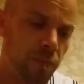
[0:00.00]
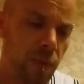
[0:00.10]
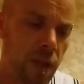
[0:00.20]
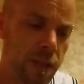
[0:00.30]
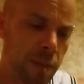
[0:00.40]

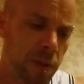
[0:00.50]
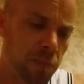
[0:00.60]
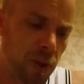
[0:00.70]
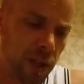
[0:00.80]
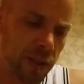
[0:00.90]
some of the
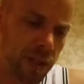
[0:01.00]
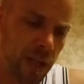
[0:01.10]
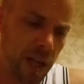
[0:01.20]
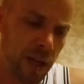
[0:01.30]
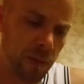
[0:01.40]
products,
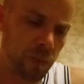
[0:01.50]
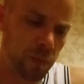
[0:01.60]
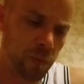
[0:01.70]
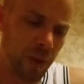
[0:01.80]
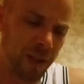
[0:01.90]

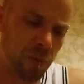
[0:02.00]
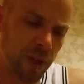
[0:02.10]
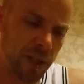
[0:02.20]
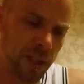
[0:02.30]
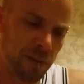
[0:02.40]
one of the
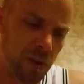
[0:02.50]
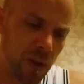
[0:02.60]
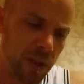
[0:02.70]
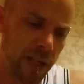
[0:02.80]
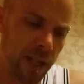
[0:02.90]
products I've
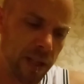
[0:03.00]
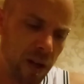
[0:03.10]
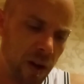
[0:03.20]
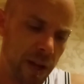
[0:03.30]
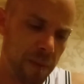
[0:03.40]
got that
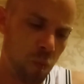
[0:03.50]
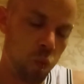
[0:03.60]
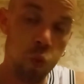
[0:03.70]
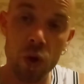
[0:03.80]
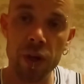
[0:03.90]
I
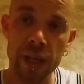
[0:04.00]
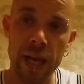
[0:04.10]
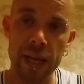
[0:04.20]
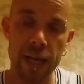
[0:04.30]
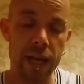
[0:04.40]
wouldn't
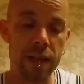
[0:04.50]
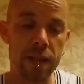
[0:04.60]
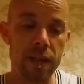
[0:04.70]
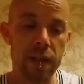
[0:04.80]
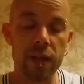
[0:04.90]
get again,
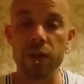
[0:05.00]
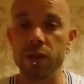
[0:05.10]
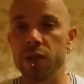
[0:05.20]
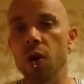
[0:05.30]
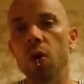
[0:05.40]

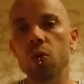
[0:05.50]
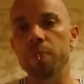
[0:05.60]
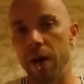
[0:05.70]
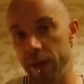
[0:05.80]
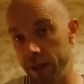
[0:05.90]
because not all
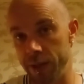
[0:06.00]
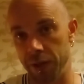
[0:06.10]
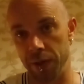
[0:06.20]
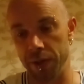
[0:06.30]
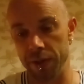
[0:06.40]
bargains are good.